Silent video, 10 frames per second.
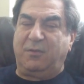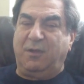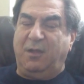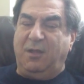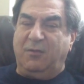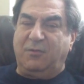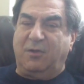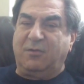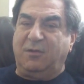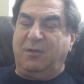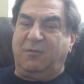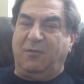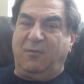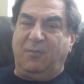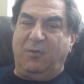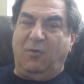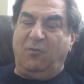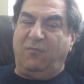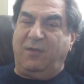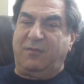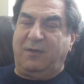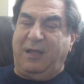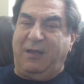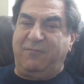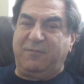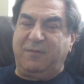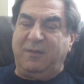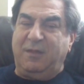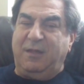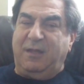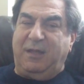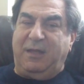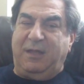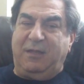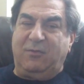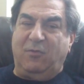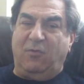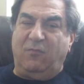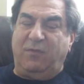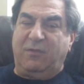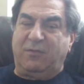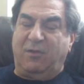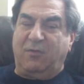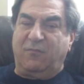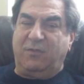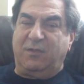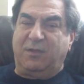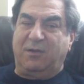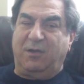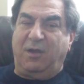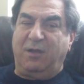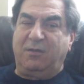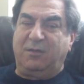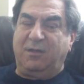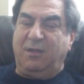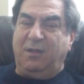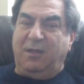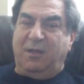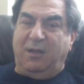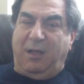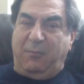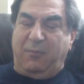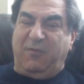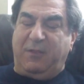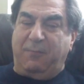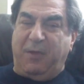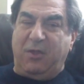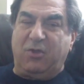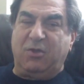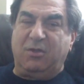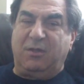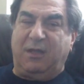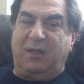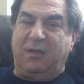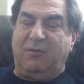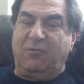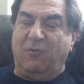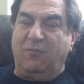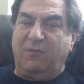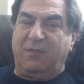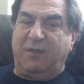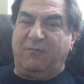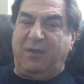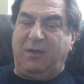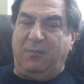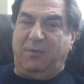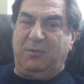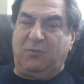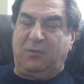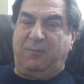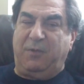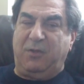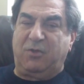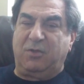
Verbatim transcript: Dr. Nizami always laughs and always talks with the client i mean, with the patient and he's always available to the patients.